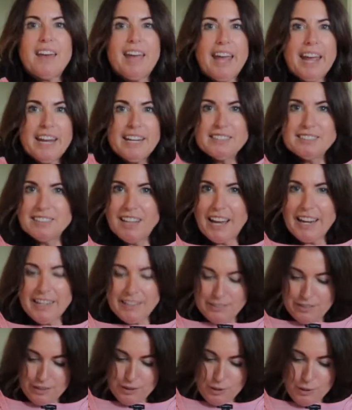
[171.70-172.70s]
a
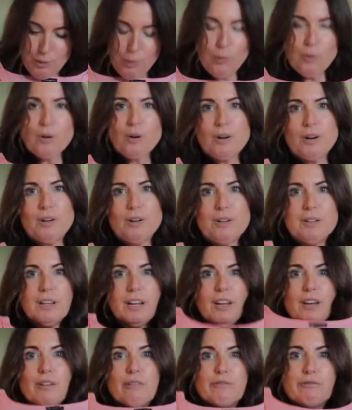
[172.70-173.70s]
light coral
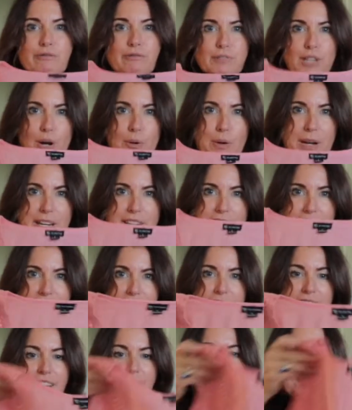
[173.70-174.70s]
flowy
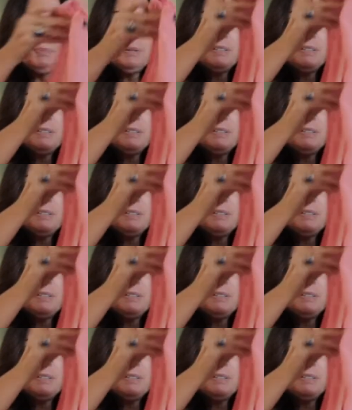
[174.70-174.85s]
tank top,